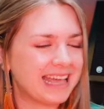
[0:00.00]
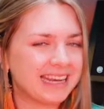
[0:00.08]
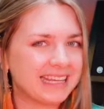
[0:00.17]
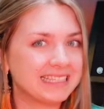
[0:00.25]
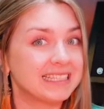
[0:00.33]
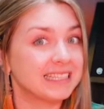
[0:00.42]

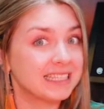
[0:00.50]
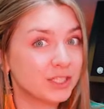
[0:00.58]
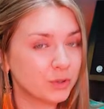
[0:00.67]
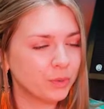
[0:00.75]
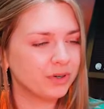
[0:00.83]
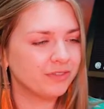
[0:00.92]
is
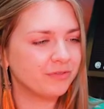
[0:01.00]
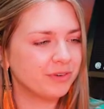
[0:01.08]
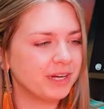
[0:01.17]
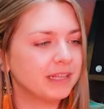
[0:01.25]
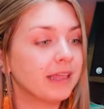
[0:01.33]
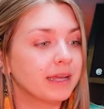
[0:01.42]
sort of
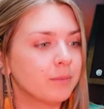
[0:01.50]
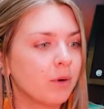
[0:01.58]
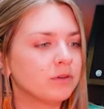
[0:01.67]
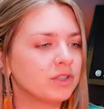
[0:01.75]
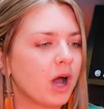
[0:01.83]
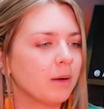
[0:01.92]
free, like
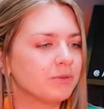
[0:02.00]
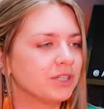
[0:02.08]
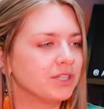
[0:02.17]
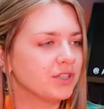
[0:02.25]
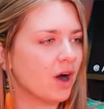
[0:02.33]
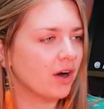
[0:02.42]
most
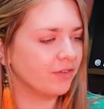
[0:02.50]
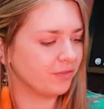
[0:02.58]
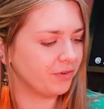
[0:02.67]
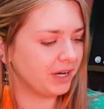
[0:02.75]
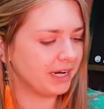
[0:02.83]
options are free in